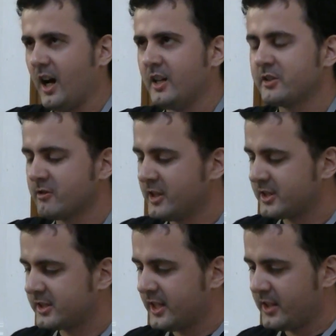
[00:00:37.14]
As
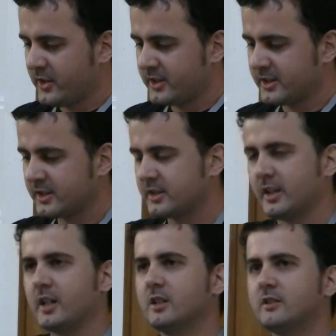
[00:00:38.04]
Teresa said, this is the
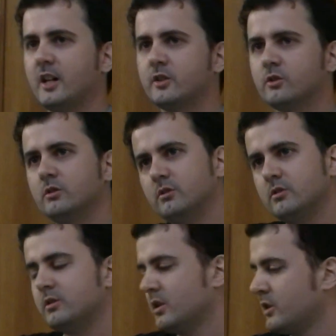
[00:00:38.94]
second annual
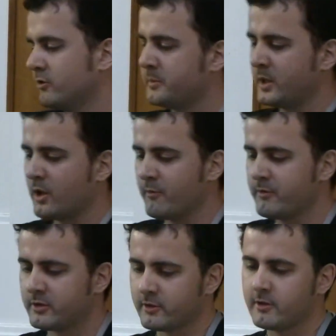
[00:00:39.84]
European
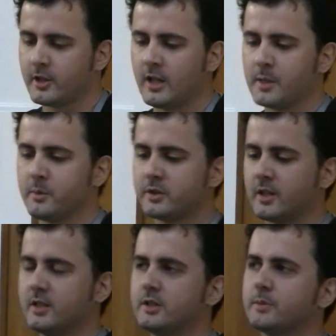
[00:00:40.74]
Conference for Critical Animal
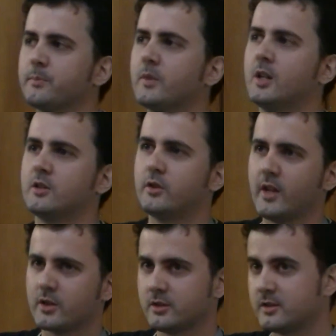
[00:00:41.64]
Studies. In
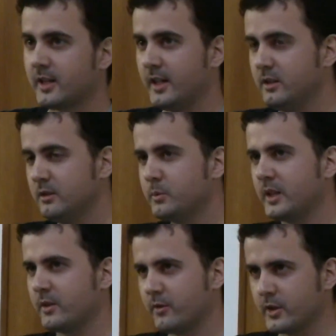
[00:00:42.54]
2010, we
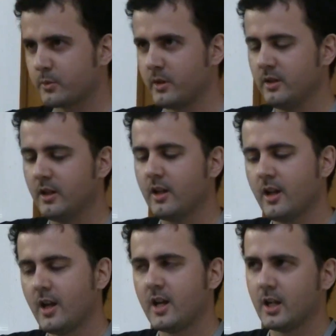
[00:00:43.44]
had the first one
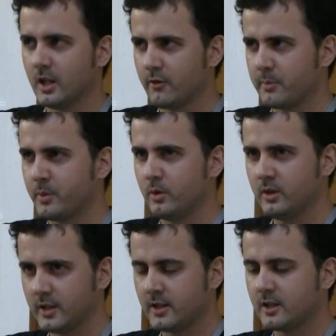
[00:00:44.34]
in
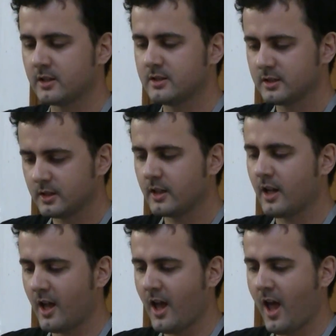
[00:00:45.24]
Liverpool, in England,
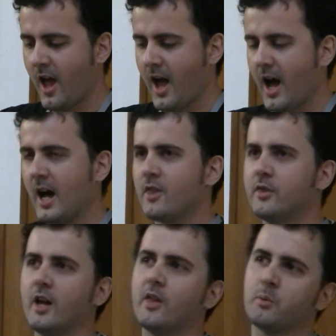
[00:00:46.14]
and
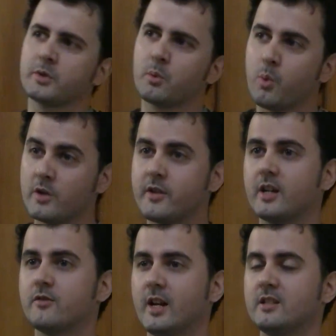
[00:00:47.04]
that was a one-day
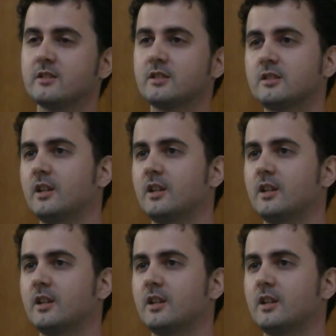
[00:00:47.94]
event.